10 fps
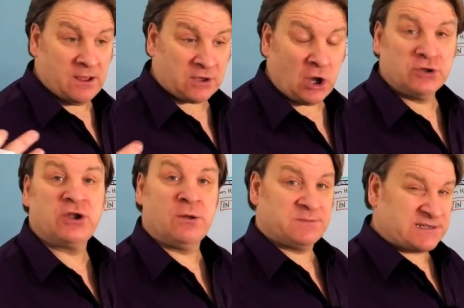uh,
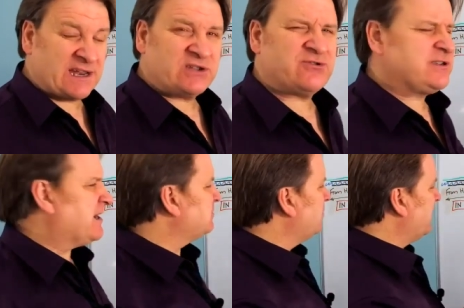condoms, sanitary
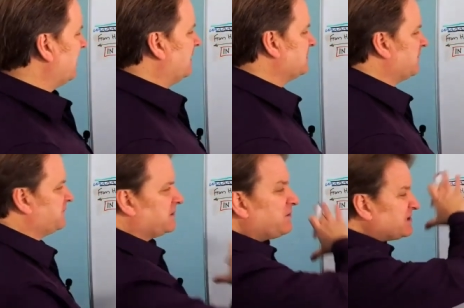towels, all that kind of
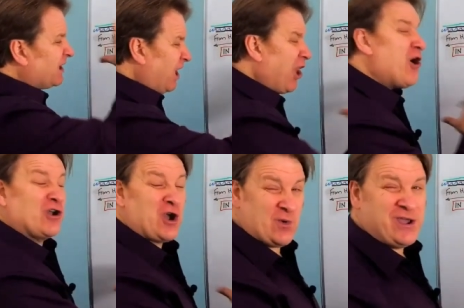stuff. So there's a
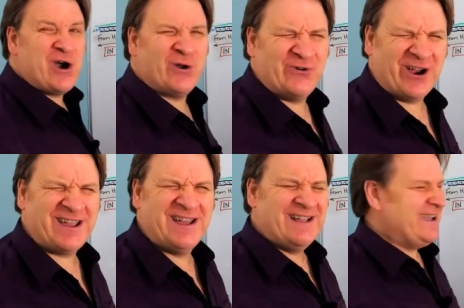lot going on,
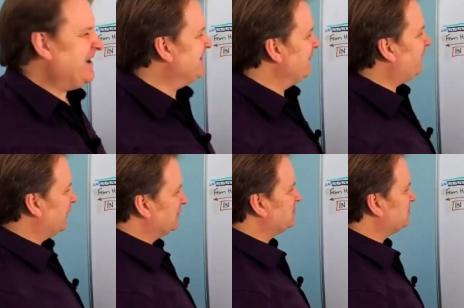right, in the
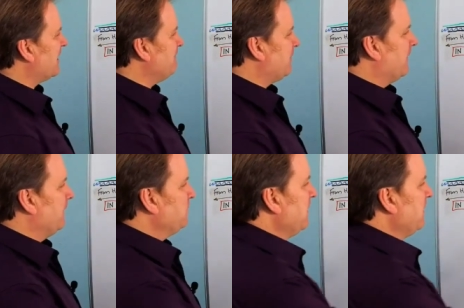first chamber.